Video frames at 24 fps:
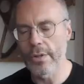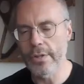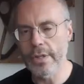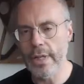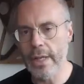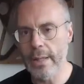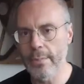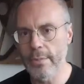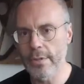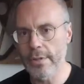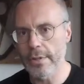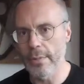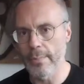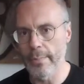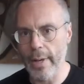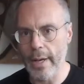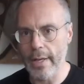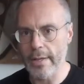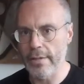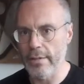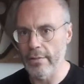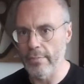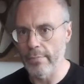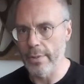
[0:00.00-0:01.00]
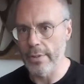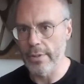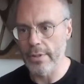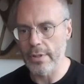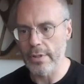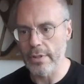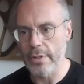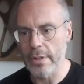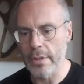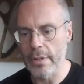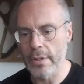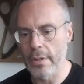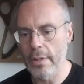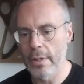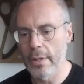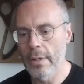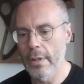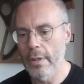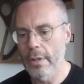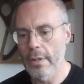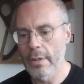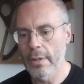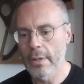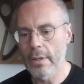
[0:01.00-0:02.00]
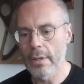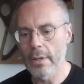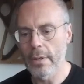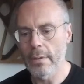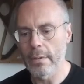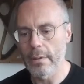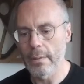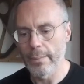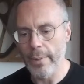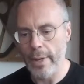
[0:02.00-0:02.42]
the same as the passive positioning. The